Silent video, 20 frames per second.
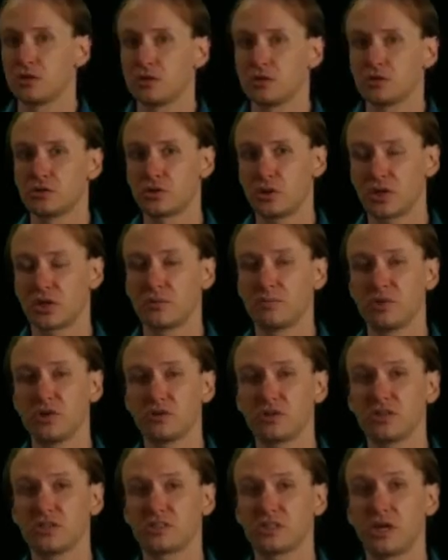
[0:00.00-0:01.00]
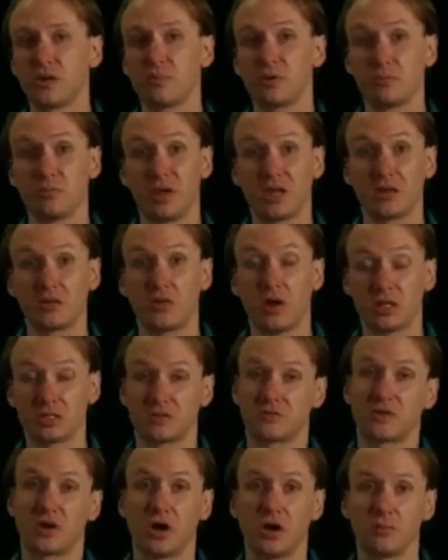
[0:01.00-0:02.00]
So I can build these up and make lots
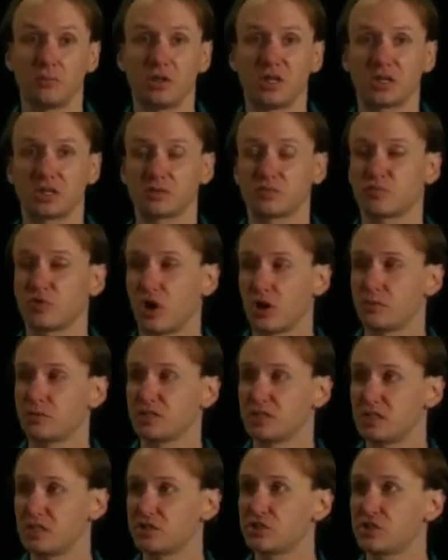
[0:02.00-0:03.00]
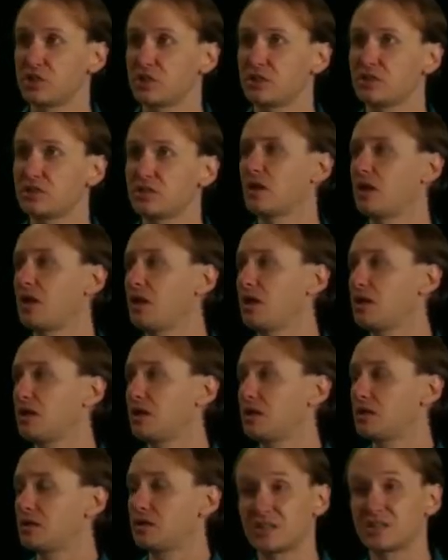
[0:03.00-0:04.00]
of complex propositions
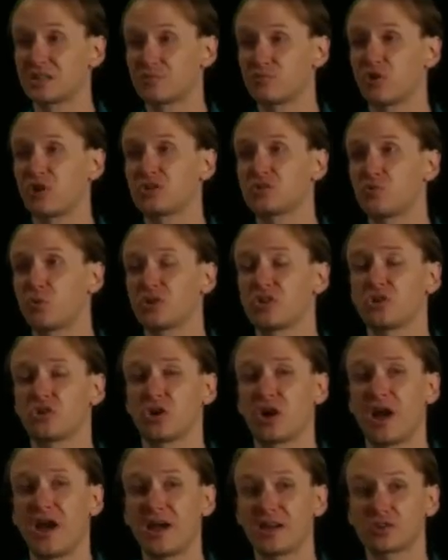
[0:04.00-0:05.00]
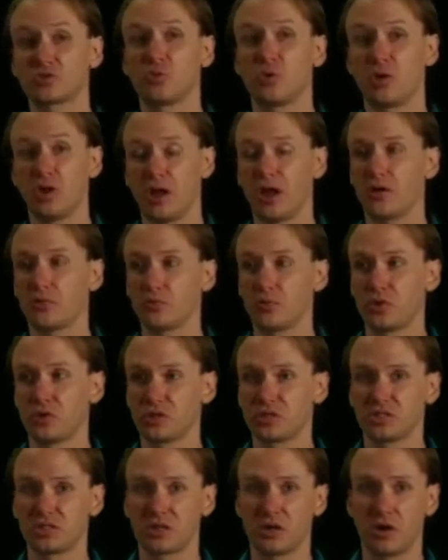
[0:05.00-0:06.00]
and express what their actual
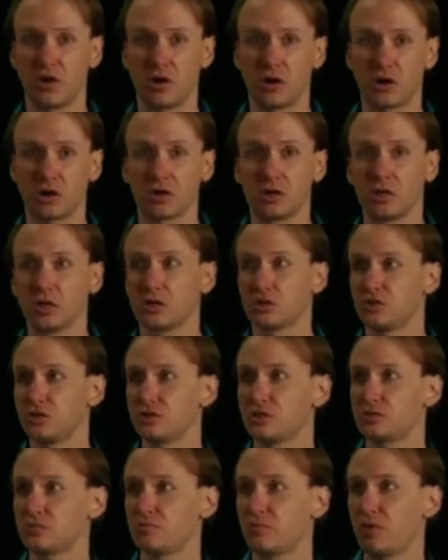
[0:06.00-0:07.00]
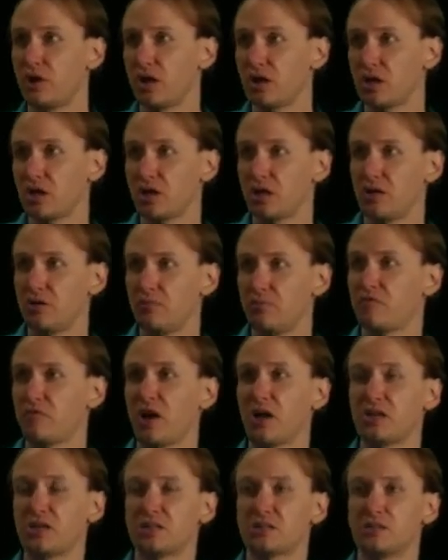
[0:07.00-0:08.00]
outputs are just by
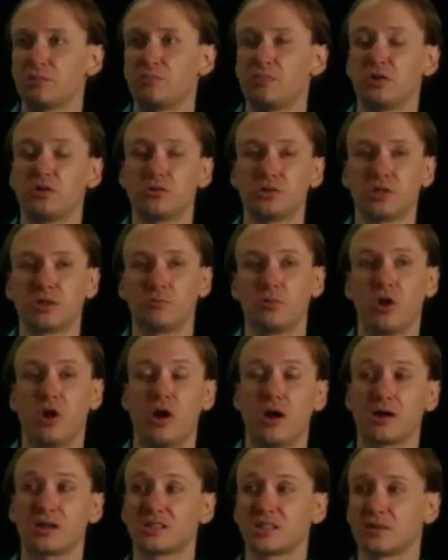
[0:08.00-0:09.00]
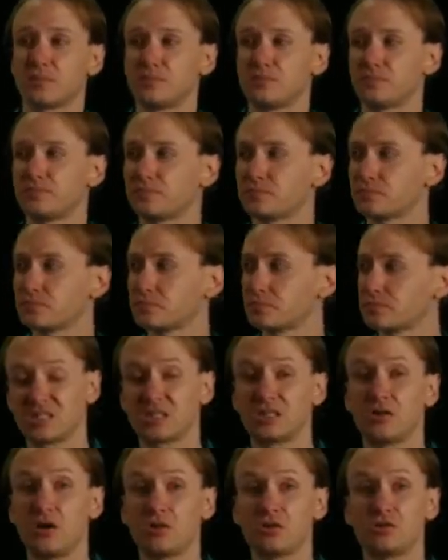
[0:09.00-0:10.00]
finding some building blocks. It
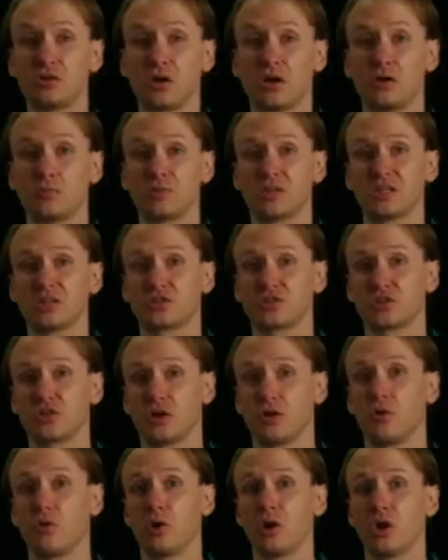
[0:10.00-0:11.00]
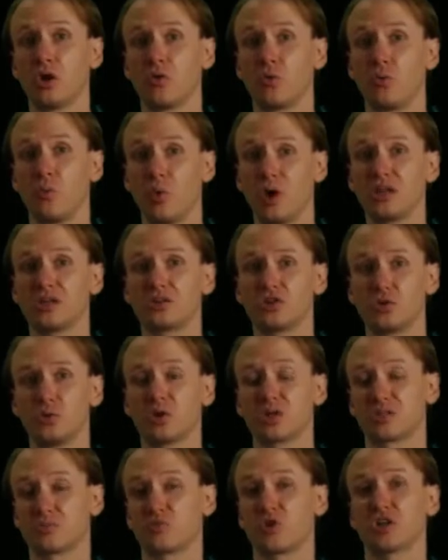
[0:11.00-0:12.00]
can also help me to show when two
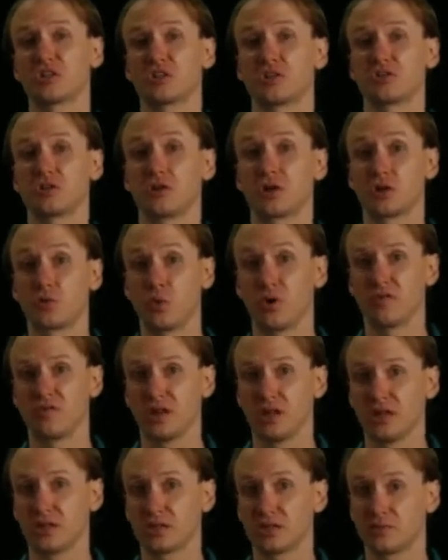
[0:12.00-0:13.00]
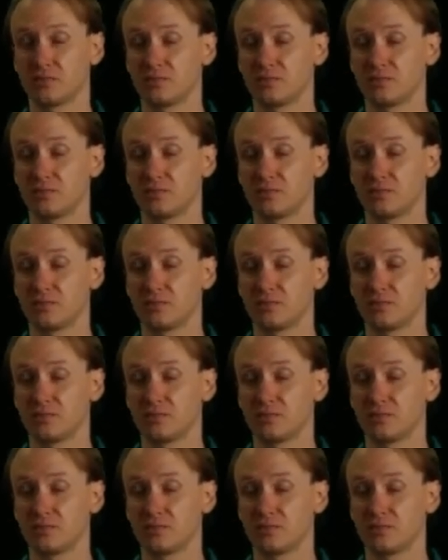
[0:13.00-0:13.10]
expressions are equivalent.